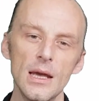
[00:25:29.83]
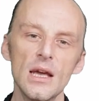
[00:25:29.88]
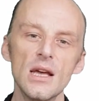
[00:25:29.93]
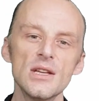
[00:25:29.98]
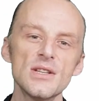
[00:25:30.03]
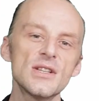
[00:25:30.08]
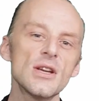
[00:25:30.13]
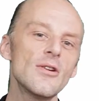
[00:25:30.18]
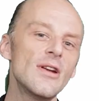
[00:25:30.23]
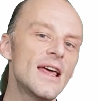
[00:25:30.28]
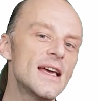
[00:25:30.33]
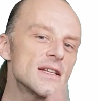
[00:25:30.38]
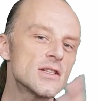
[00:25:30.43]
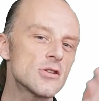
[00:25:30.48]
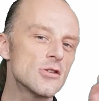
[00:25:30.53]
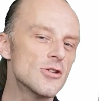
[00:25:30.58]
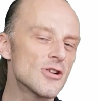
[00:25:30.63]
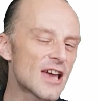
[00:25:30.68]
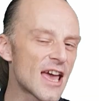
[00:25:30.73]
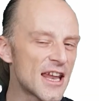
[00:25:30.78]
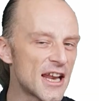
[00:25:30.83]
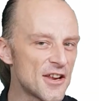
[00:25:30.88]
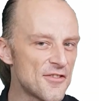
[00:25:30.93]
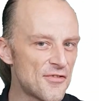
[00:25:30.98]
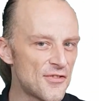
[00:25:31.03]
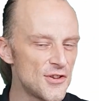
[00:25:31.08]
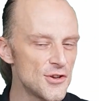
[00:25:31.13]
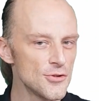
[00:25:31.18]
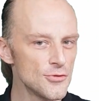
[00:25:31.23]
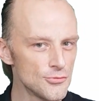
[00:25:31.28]
So let's look at a
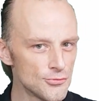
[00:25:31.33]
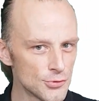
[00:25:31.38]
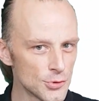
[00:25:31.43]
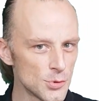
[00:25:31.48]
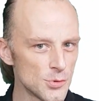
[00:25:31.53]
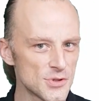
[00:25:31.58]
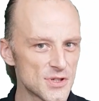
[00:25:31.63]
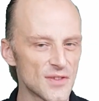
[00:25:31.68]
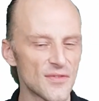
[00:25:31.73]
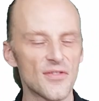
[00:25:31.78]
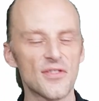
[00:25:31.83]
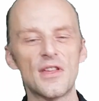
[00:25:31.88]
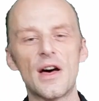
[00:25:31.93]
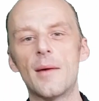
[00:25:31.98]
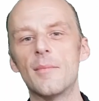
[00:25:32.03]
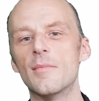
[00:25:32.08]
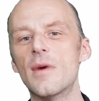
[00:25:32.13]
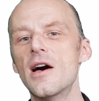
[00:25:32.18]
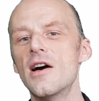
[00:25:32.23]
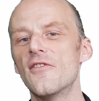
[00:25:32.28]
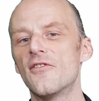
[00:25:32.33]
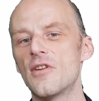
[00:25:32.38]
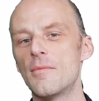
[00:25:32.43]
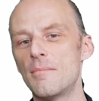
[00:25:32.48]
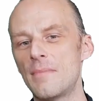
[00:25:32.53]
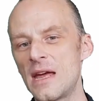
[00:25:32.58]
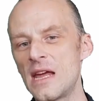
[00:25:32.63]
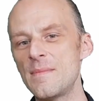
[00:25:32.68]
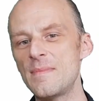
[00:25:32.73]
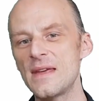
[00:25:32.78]
few rules of thumb for
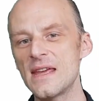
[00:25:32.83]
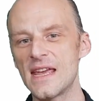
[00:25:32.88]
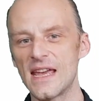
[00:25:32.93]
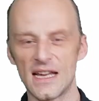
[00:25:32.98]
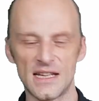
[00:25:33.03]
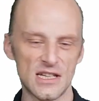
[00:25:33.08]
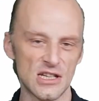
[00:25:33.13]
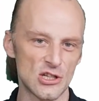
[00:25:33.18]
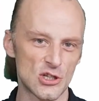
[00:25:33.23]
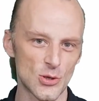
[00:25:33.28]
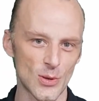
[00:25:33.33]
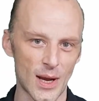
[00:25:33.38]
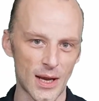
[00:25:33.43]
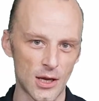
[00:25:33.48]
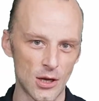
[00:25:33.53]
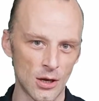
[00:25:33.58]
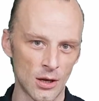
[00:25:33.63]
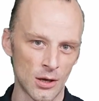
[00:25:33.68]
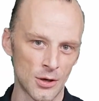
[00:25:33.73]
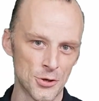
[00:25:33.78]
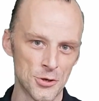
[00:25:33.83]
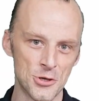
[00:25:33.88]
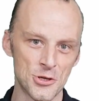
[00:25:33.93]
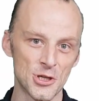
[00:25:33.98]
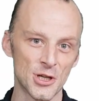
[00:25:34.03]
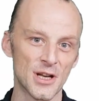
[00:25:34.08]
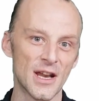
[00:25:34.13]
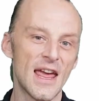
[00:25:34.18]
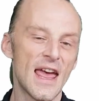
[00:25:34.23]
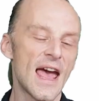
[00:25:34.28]
maybe getting to a
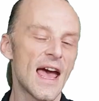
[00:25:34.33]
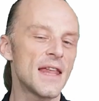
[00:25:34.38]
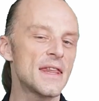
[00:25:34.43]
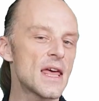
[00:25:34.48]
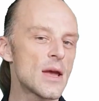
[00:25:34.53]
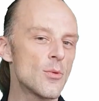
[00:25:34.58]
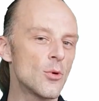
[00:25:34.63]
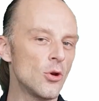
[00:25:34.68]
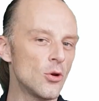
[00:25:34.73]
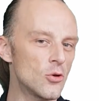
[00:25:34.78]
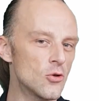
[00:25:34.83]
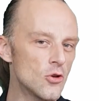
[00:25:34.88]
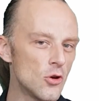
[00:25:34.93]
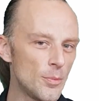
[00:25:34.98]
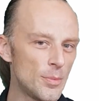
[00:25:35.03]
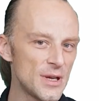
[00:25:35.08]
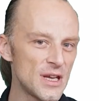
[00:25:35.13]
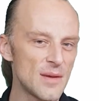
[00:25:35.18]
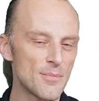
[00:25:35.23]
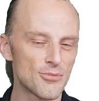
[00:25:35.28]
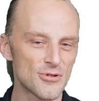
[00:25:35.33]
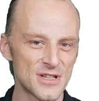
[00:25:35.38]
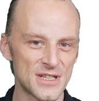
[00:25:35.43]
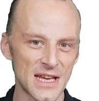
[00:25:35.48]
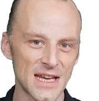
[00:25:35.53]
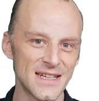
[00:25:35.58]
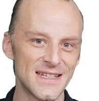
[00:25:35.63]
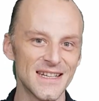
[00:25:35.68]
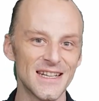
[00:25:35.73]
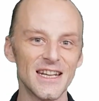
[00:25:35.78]
conclusion, and they will all be
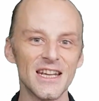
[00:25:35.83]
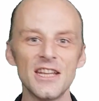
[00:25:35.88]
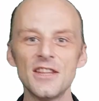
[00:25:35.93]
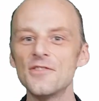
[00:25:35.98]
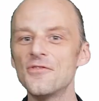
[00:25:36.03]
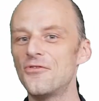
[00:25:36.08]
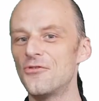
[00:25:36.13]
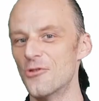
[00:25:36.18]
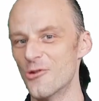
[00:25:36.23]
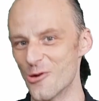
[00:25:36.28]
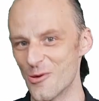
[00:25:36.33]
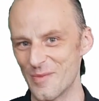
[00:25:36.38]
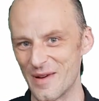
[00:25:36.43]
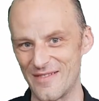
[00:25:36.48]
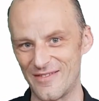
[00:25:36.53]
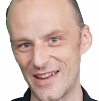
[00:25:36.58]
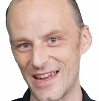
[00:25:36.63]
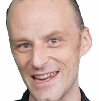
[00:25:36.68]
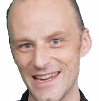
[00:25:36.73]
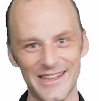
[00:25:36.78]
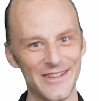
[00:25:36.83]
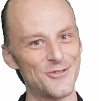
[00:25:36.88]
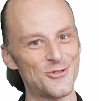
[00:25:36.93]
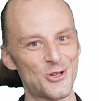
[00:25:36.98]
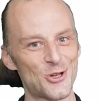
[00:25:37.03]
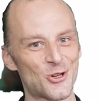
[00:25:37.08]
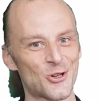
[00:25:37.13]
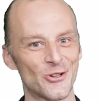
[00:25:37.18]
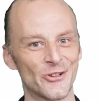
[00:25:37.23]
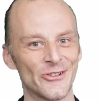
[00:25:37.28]
presented in the form of a
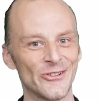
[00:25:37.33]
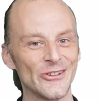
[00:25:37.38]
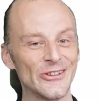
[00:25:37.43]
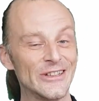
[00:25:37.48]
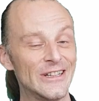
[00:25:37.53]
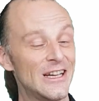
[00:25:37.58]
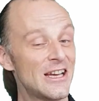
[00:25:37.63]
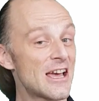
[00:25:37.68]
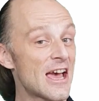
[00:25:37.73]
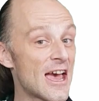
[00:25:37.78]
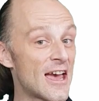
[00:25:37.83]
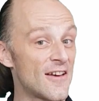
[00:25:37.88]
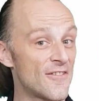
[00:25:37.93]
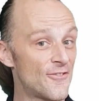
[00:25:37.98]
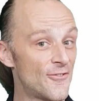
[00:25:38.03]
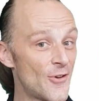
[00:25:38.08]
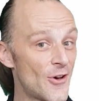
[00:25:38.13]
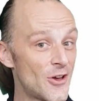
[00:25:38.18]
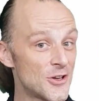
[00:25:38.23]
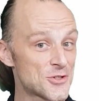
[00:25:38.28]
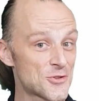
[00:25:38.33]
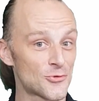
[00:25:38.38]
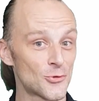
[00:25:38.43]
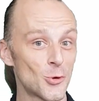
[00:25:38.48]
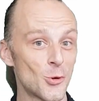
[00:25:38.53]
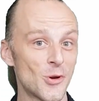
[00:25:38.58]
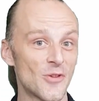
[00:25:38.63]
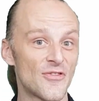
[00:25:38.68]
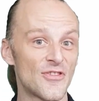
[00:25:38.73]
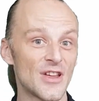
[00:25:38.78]
conditional. Our first
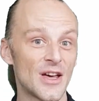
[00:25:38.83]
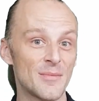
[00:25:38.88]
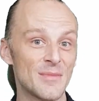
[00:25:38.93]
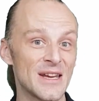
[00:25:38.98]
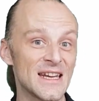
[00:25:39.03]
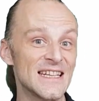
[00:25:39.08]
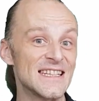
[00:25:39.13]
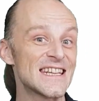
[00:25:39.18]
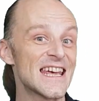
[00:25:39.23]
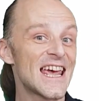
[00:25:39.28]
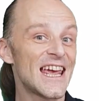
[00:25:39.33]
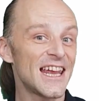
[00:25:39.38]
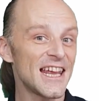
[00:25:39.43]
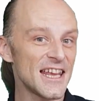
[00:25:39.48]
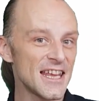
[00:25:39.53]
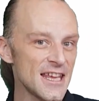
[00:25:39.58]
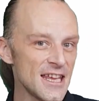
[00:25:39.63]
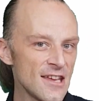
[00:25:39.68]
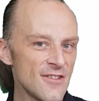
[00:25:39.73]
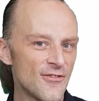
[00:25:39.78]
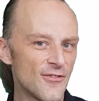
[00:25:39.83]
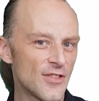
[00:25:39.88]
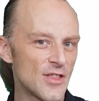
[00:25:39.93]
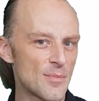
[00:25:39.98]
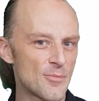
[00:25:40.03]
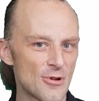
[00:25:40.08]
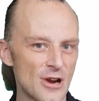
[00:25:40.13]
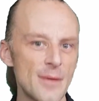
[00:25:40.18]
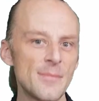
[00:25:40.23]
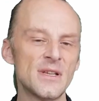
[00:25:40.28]
rule of thumb is, if the
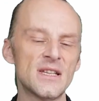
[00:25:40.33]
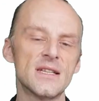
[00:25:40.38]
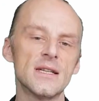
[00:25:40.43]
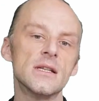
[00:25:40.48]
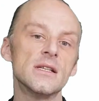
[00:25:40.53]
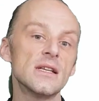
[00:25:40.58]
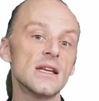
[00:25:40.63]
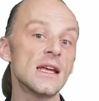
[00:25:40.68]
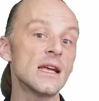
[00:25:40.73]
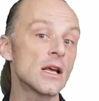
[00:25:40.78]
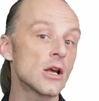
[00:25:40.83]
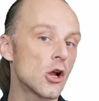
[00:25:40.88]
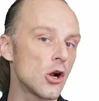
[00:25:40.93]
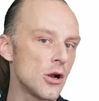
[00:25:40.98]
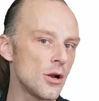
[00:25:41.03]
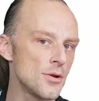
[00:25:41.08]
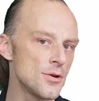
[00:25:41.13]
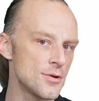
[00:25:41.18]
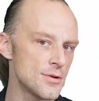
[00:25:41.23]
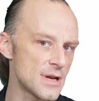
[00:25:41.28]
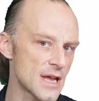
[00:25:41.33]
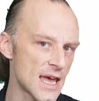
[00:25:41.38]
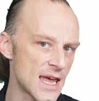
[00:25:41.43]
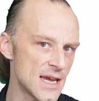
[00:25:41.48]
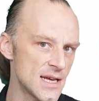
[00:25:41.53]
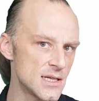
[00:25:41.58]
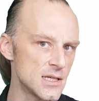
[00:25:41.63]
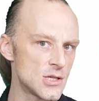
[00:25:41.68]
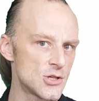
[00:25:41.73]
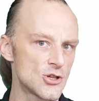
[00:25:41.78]
premises include a
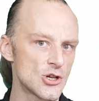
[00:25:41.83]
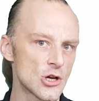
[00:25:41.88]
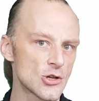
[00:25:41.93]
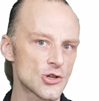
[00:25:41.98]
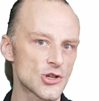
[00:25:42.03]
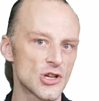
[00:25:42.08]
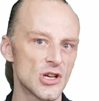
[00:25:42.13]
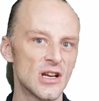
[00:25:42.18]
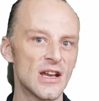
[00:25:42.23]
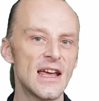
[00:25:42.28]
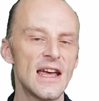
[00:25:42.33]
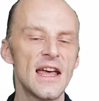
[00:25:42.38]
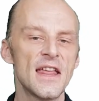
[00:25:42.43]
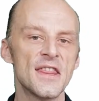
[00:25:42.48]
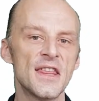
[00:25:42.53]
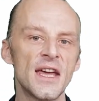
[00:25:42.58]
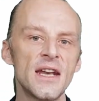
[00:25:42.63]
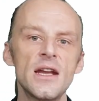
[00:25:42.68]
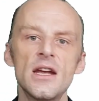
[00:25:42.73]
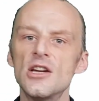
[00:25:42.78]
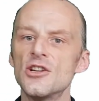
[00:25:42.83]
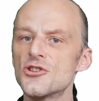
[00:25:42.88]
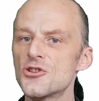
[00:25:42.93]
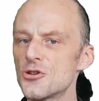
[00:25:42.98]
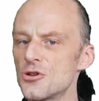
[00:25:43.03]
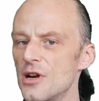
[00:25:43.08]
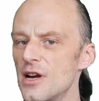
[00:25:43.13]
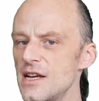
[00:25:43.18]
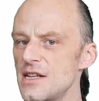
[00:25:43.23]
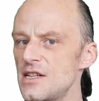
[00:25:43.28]
disjunction, then
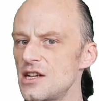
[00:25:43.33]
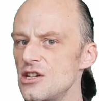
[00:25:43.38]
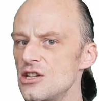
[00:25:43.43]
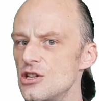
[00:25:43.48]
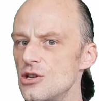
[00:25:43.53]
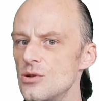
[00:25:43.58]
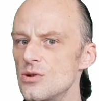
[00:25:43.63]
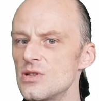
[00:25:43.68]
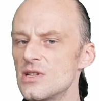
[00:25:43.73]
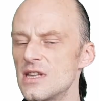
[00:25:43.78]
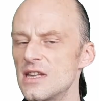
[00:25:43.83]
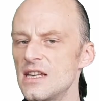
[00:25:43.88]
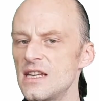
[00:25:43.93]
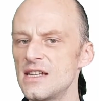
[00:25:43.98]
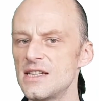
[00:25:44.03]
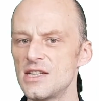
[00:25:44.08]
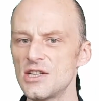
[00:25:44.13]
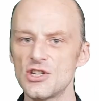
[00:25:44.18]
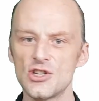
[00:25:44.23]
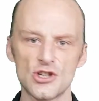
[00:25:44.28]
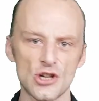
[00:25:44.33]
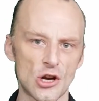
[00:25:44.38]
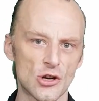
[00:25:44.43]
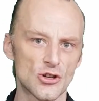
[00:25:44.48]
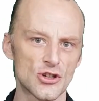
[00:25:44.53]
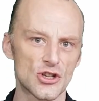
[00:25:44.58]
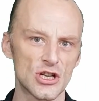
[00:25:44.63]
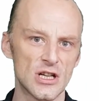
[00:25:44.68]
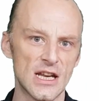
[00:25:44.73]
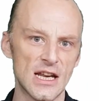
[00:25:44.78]
try to use the
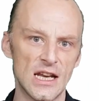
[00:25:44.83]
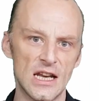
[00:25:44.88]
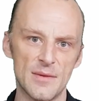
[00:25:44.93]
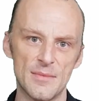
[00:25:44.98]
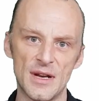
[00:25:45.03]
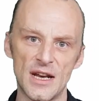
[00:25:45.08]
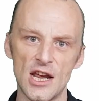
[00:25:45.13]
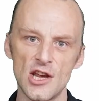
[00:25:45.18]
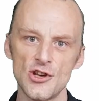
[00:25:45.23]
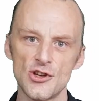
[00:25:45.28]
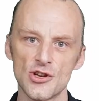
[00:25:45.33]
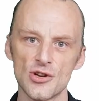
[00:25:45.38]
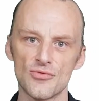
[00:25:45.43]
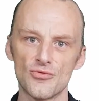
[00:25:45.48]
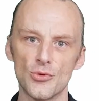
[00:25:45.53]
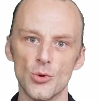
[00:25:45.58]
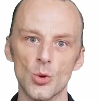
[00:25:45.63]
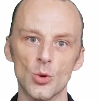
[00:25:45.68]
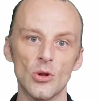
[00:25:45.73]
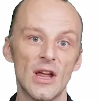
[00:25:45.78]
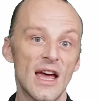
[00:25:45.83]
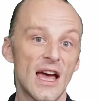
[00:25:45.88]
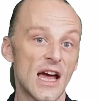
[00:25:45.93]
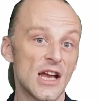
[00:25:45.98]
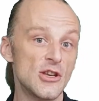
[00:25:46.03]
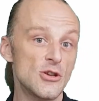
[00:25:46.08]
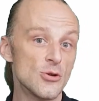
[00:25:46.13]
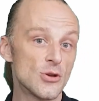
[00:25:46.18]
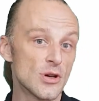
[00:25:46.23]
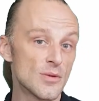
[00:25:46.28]
disjunction elimination rule,
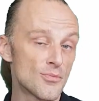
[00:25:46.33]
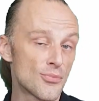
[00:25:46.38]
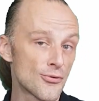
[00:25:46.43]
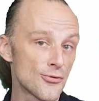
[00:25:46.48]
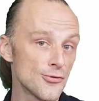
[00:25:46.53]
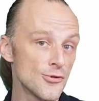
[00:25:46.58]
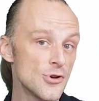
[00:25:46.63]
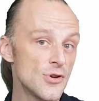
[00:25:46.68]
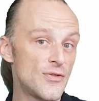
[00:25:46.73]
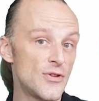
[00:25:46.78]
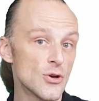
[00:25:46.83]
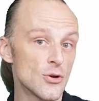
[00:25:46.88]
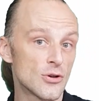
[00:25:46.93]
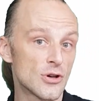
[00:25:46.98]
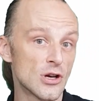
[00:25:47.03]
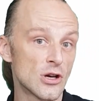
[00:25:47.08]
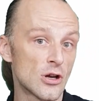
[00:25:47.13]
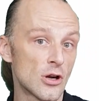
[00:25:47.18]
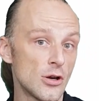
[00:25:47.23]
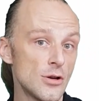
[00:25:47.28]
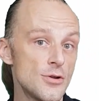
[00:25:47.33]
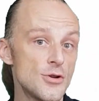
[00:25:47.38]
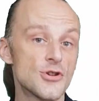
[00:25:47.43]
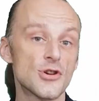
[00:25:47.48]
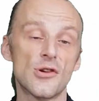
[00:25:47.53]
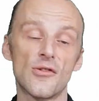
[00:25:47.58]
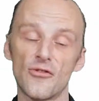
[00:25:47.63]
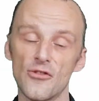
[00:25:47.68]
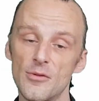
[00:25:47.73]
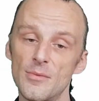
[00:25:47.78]
and you can prove your
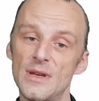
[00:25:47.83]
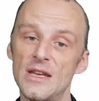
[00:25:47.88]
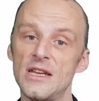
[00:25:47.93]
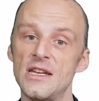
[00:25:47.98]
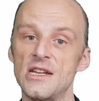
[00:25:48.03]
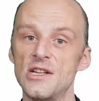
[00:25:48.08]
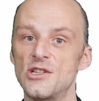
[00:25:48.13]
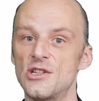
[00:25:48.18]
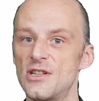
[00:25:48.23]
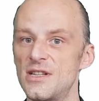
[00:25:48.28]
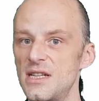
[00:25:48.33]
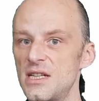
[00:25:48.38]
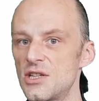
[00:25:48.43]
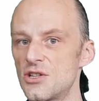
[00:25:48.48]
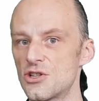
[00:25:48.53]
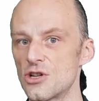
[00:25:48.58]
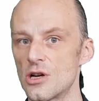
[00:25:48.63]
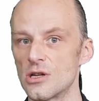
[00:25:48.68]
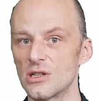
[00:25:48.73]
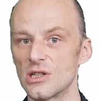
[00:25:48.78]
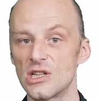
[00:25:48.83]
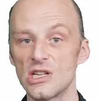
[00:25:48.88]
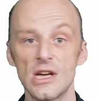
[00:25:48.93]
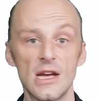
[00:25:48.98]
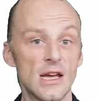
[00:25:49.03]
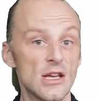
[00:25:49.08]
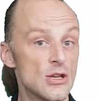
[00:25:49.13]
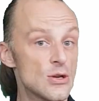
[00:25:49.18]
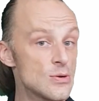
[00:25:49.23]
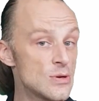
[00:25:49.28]
conclusion from each disjunct.
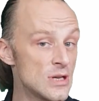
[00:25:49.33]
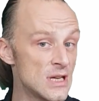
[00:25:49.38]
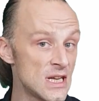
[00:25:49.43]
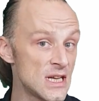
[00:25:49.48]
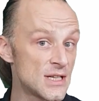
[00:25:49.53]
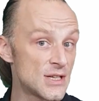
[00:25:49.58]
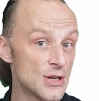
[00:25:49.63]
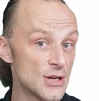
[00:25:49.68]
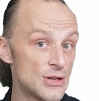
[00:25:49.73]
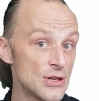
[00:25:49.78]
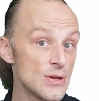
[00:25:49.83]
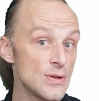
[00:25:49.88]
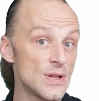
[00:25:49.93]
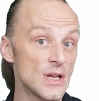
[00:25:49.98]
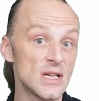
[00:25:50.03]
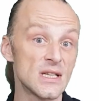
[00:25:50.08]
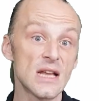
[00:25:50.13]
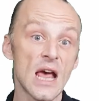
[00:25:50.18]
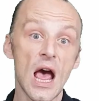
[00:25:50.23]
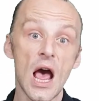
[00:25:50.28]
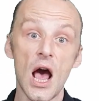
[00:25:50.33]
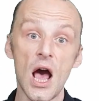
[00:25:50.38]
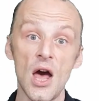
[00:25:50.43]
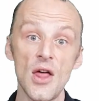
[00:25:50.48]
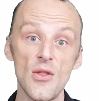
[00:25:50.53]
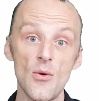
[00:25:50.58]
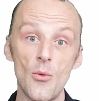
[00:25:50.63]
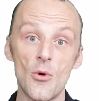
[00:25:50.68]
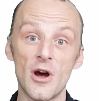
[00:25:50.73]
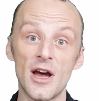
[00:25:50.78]
You need to do this,
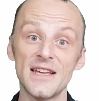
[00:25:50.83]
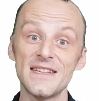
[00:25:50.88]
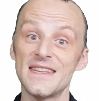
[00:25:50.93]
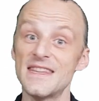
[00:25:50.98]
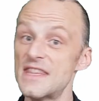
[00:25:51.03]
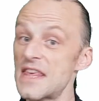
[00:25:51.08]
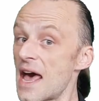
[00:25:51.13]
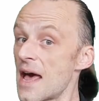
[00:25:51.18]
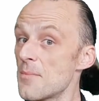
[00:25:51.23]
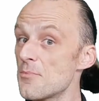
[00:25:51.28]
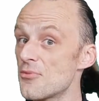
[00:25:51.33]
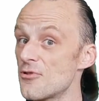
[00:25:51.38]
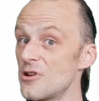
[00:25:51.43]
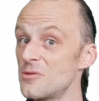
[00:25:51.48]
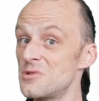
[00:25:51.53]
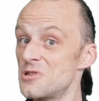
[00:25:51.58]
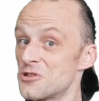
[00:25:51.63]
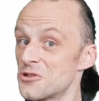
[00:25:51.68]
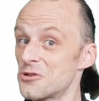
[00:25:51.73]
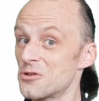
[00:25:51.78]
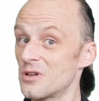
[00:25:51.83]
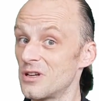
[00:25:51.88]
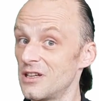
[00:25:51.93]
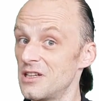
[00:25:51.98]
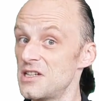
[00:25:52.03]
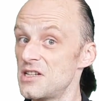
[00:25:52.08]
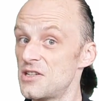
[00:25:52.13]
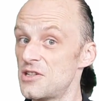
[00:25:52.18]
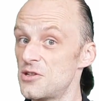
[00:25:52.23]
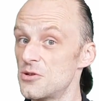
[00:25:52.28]
otherwise that premise could
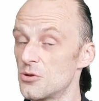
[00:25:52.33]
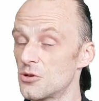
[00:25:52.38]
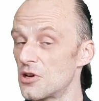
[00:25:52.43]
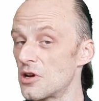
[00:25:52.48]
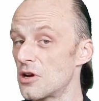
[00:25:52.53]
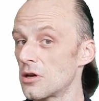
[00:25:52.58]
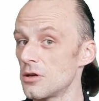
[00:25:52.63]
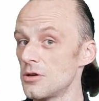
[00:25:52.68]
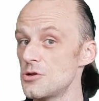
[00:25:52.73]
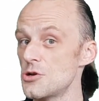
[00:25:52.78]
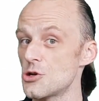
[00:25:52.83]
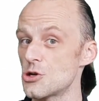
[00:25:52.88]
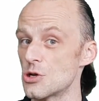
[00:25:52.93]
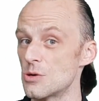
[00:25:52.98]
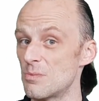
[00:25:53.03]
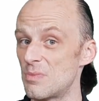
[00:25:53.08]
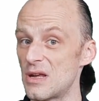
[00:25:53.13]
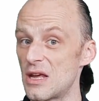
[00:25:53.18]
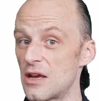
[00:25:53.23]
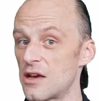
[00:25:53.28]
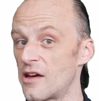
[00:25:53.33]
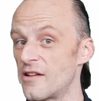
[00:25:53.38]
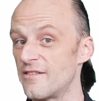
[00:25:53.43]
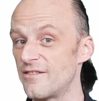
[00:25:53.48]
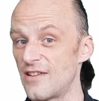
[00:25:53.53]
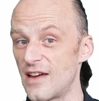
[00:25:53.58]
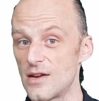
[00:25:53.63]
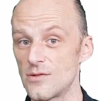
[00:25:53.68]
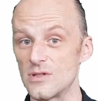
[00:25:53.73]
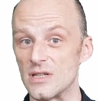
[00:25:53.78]
lead to your conclusion being
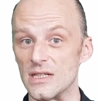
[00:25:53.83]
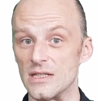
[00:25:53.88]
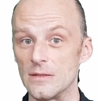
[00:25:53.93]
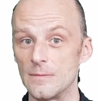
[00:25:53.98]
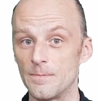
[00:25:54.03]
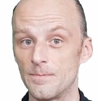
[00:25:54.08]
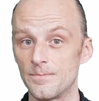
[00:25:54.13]
unfounded.